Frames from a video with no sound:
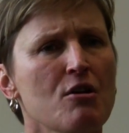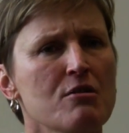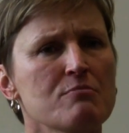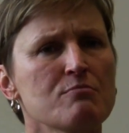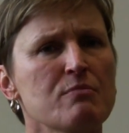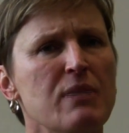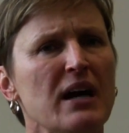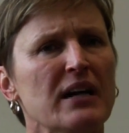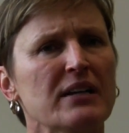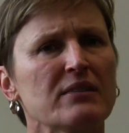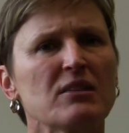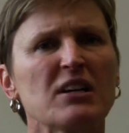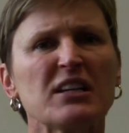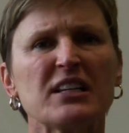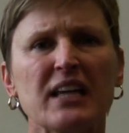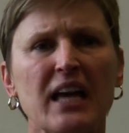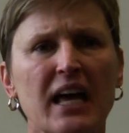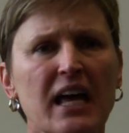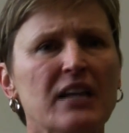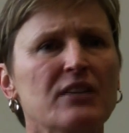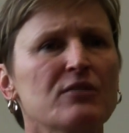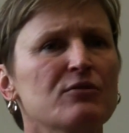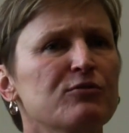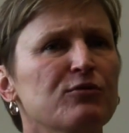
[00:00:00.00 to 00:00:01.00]
But
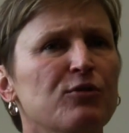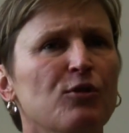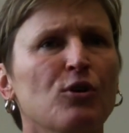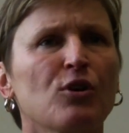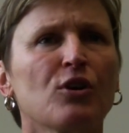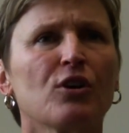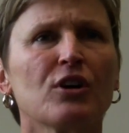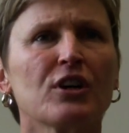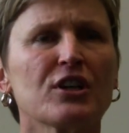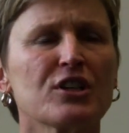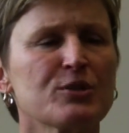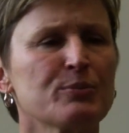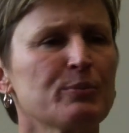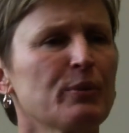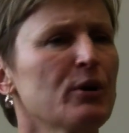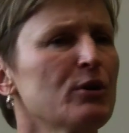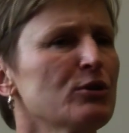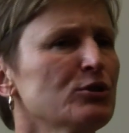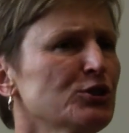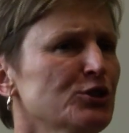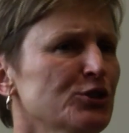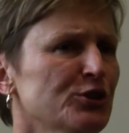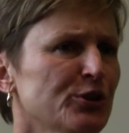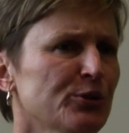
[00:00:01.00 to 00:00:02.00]
again, for
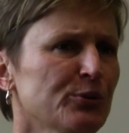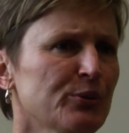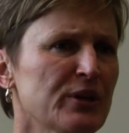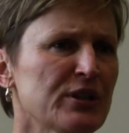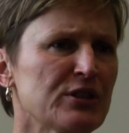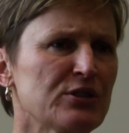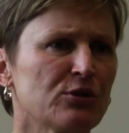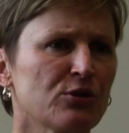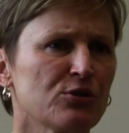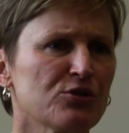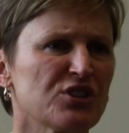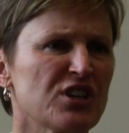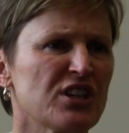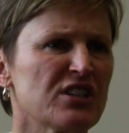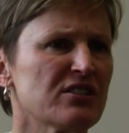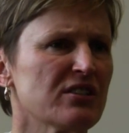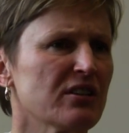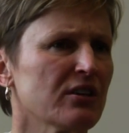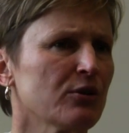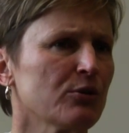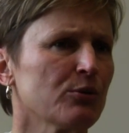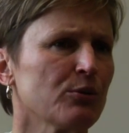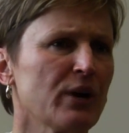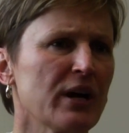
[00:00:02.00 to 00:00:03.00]
exposure to research, it's
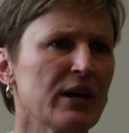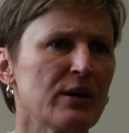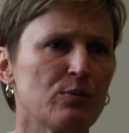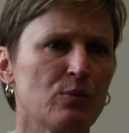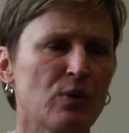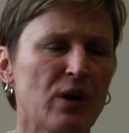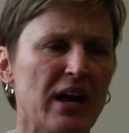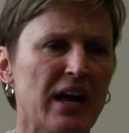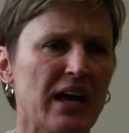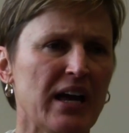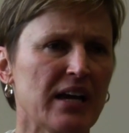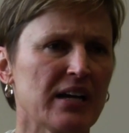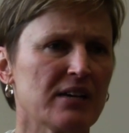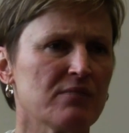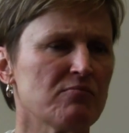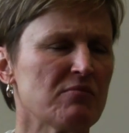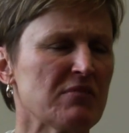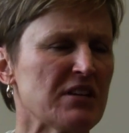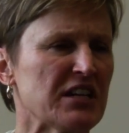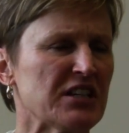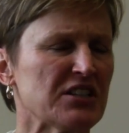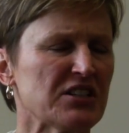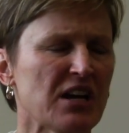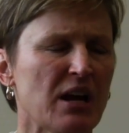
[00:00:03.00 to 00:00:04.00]
a great way,
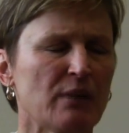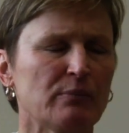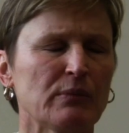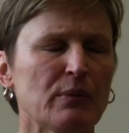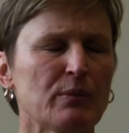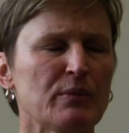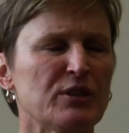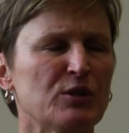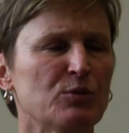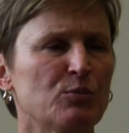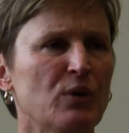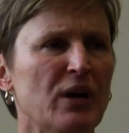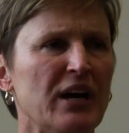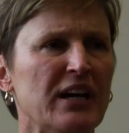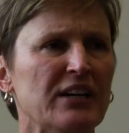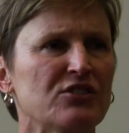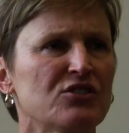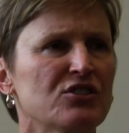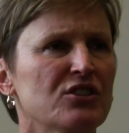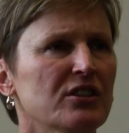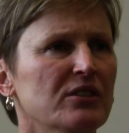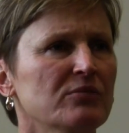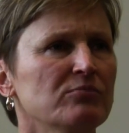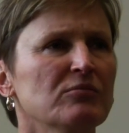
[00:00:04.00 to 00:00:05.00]
in a time-limited way,
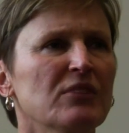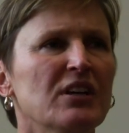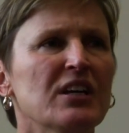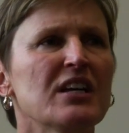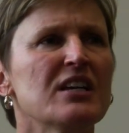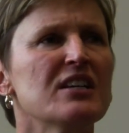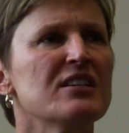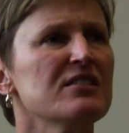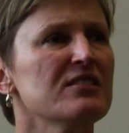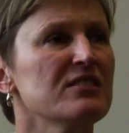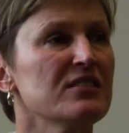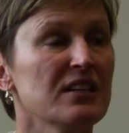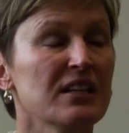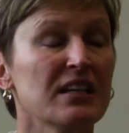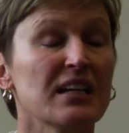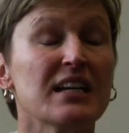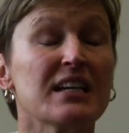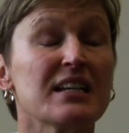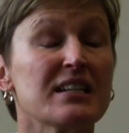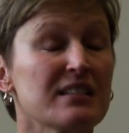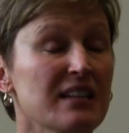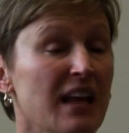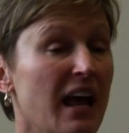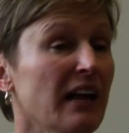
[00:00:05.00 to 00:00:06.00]
to see
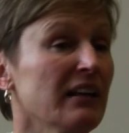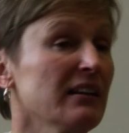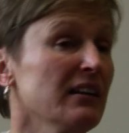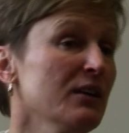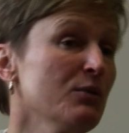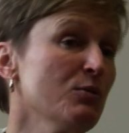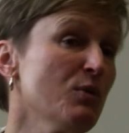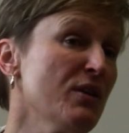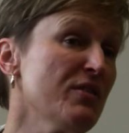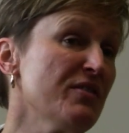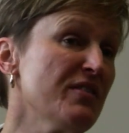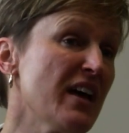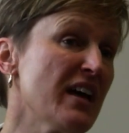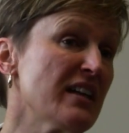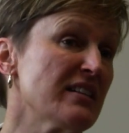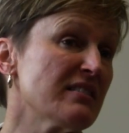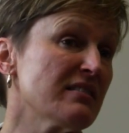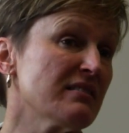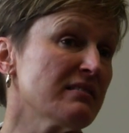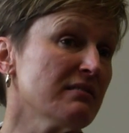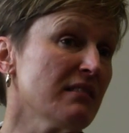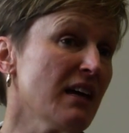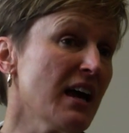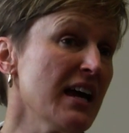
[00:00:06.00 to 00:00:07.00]
exactly what
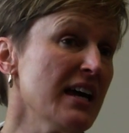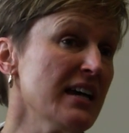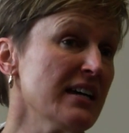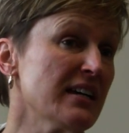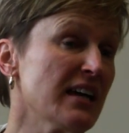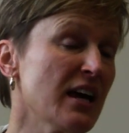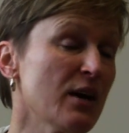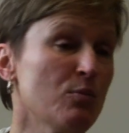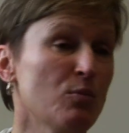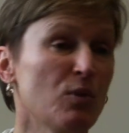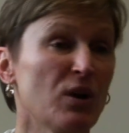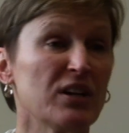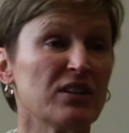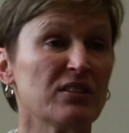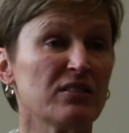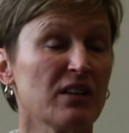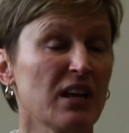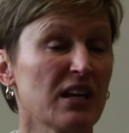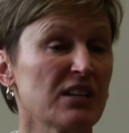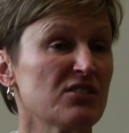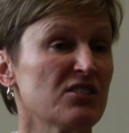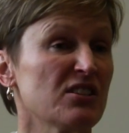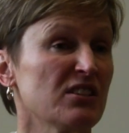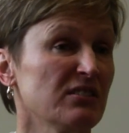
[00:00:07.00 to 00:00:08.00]
that's like and what it's
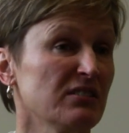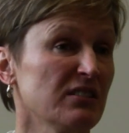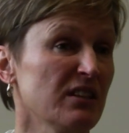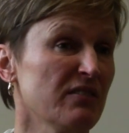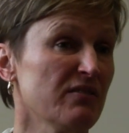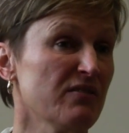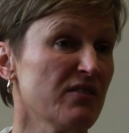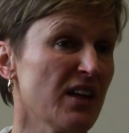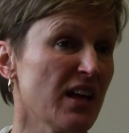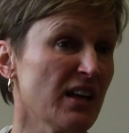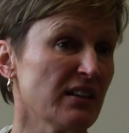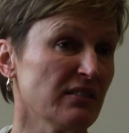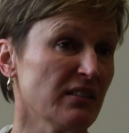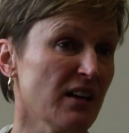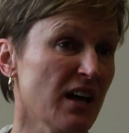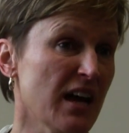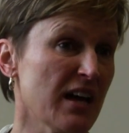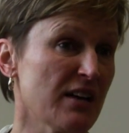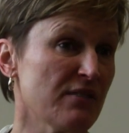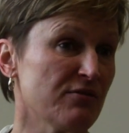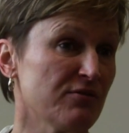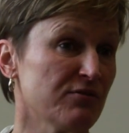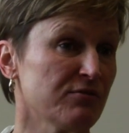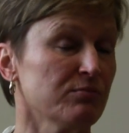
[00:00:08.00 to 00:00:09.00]
like to live that
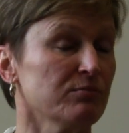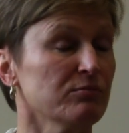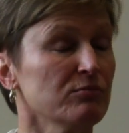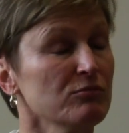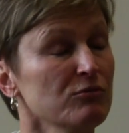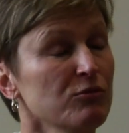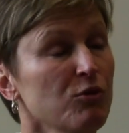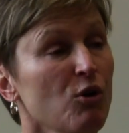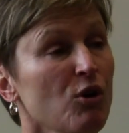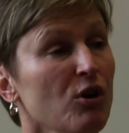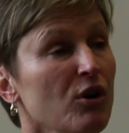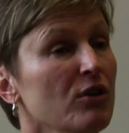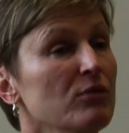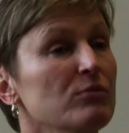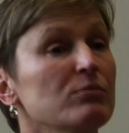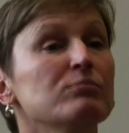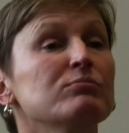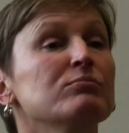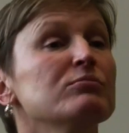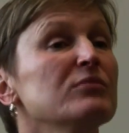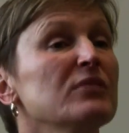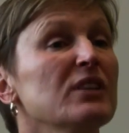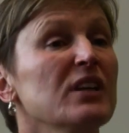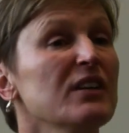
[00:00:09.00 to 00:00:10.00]
life for
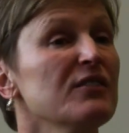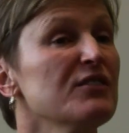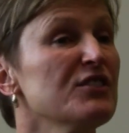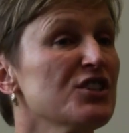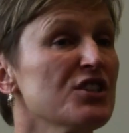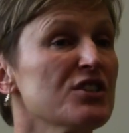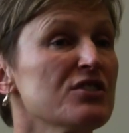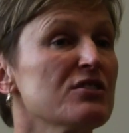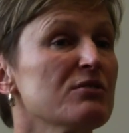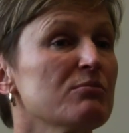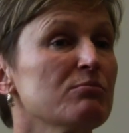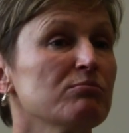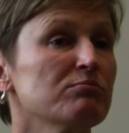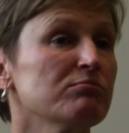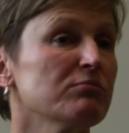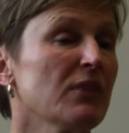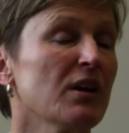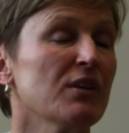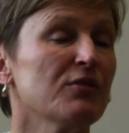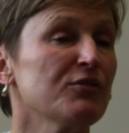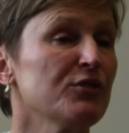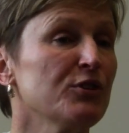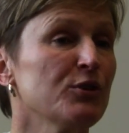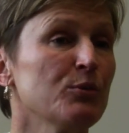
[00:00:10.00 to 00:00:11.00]
even just
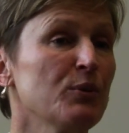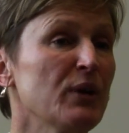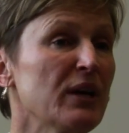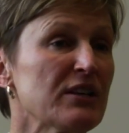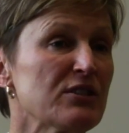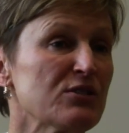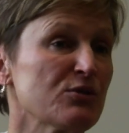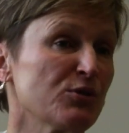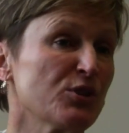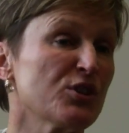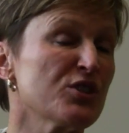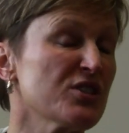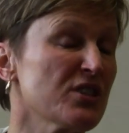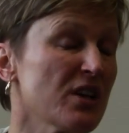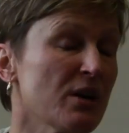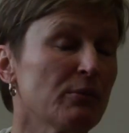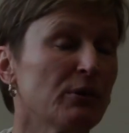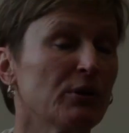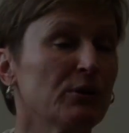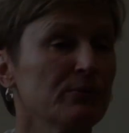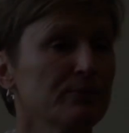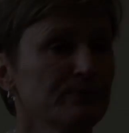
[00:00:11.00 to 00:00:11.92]
a few weeks for a summer.